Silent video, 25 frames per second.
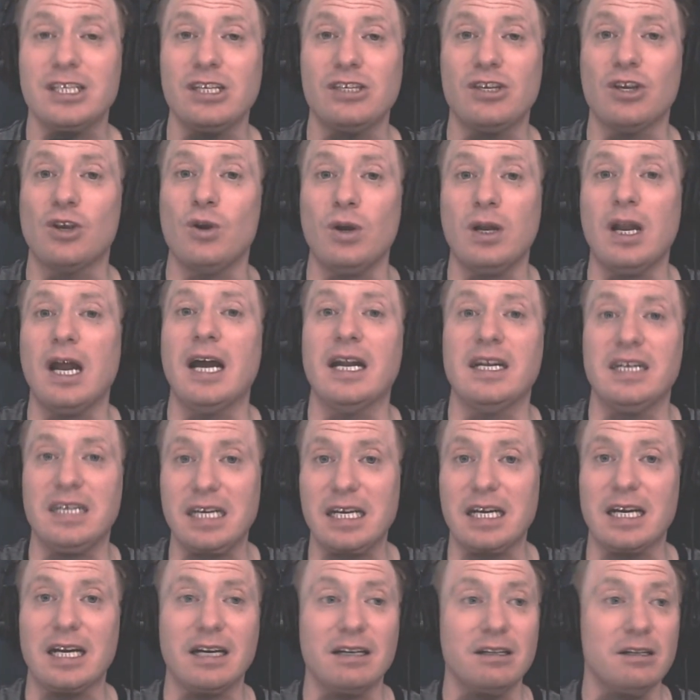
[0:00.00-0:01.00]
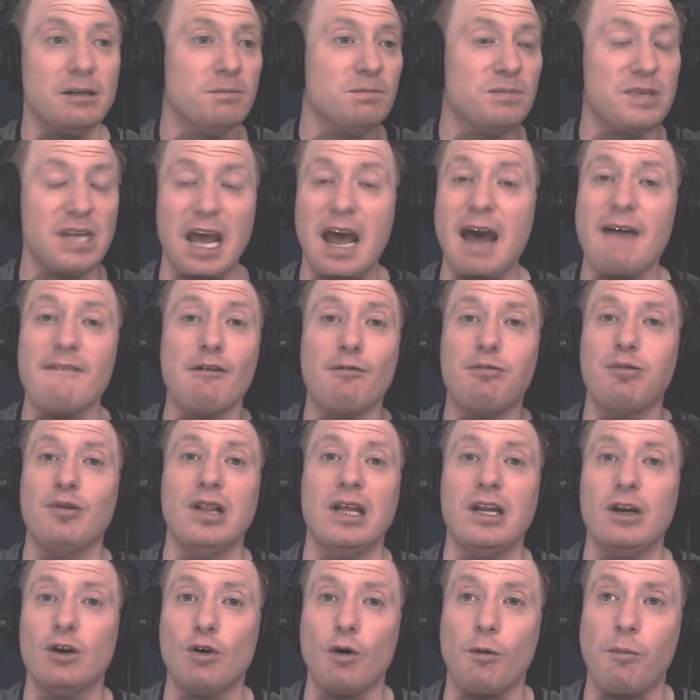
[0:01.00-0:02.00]
thinks it's a good idea to
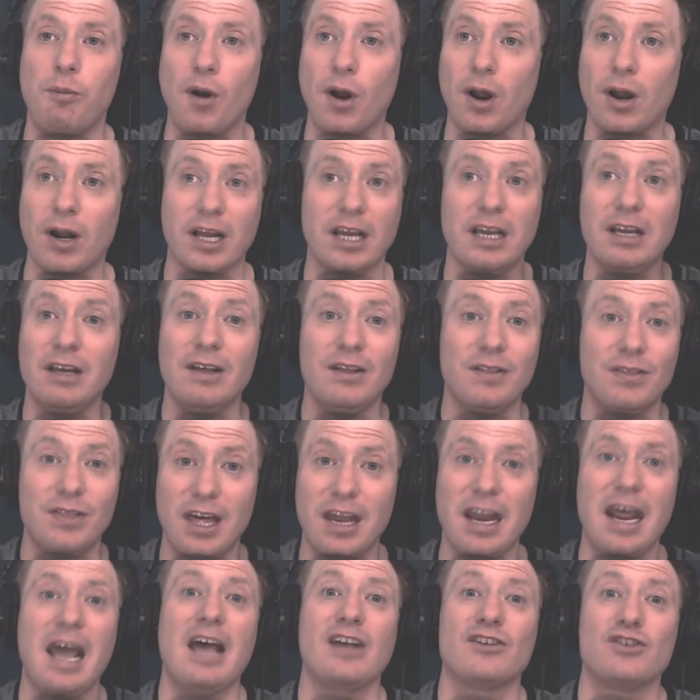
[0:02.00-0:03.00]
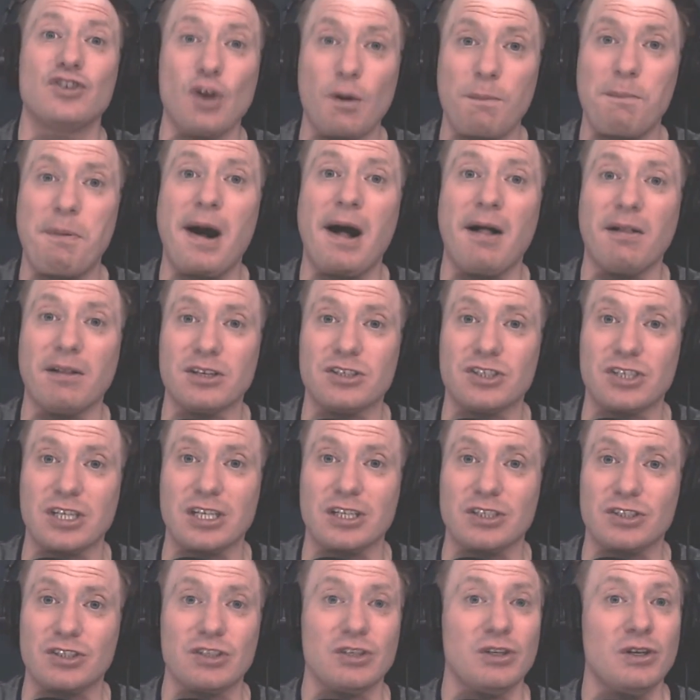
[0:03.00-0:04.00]
have a political party that has no
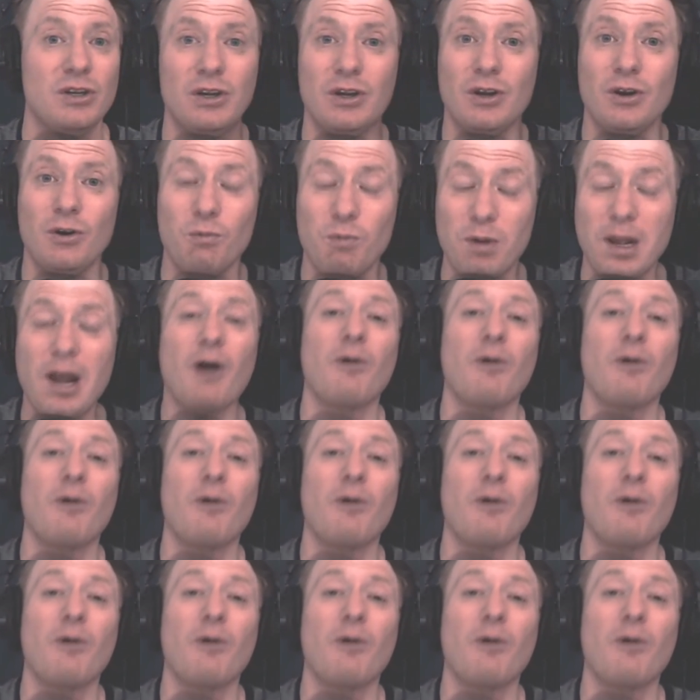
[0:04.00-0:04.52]
policies.